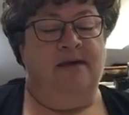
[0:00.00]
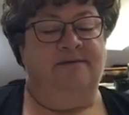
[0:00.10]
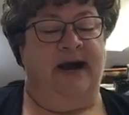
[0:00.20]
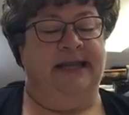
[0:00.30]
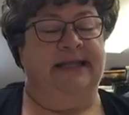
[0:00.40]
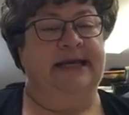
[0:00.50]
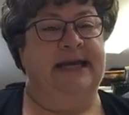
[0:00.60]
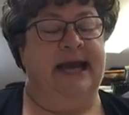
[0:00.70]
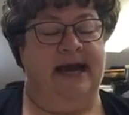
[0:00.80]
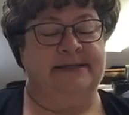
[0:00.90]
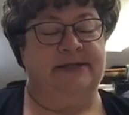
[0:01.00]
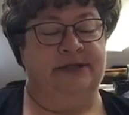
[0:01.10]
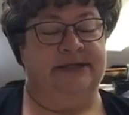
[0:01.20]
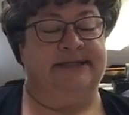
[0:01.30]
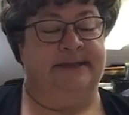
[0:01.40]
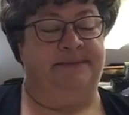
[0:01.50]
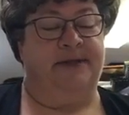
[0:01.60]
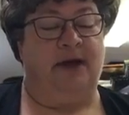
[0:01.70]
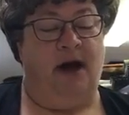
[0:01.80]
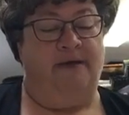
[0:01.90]
Finally, he asked her to sip
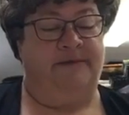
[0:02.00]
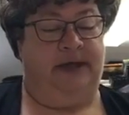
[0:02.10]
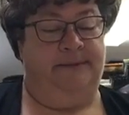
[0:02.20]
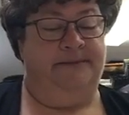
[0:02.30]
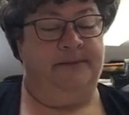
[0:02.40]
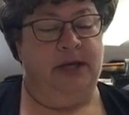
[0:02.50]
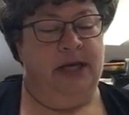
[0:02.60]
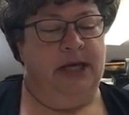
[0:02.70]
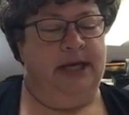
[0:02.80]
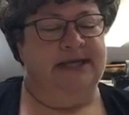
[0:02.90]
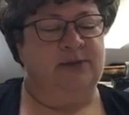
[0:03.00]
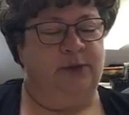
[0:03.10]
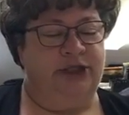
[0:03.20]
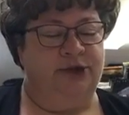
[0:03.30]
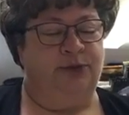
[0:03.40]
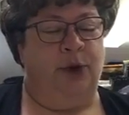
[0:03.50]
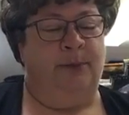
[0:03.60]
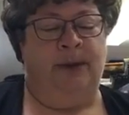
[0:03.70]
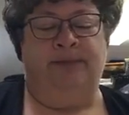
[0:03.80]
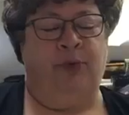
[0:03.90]
the coffee. Its rich
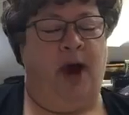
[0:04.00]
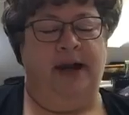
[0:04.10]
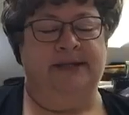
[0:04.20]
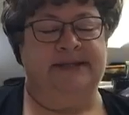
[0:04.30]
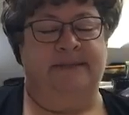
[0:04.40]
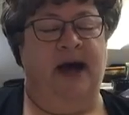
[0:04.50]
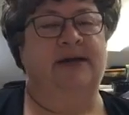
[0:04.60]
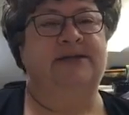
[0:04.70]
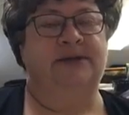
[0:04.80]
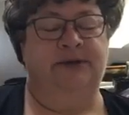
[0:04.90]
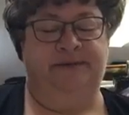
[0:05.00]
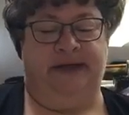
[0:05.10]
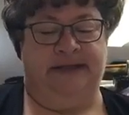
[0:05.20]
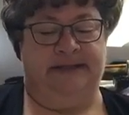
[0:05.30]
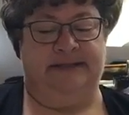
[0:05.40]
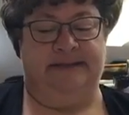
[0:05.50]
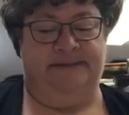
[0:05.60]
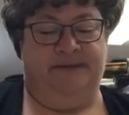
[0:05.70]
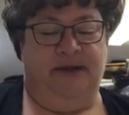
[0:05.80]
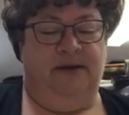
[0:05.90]
aroma brought a smile to her face.
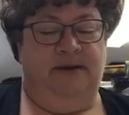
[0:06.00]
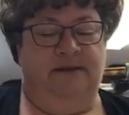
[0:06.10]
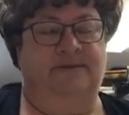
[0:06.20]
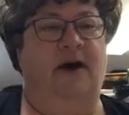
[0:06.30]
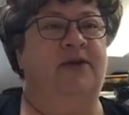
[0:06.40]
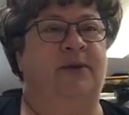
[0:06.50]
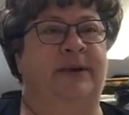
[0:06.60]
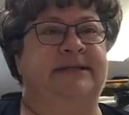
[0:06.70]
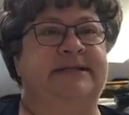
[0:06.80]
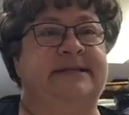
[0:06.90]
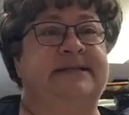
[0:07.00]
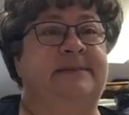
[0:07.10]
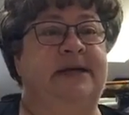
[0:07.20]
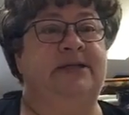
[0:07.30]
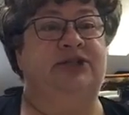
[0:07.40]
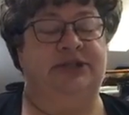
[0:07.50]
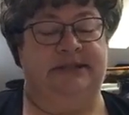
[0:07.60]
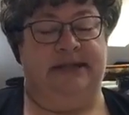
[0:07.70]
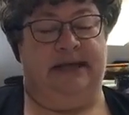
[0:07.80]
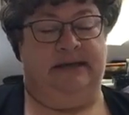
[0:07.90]
"Father, what does this mean?" she
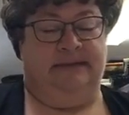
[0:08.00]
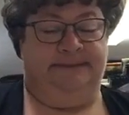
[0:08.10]
said.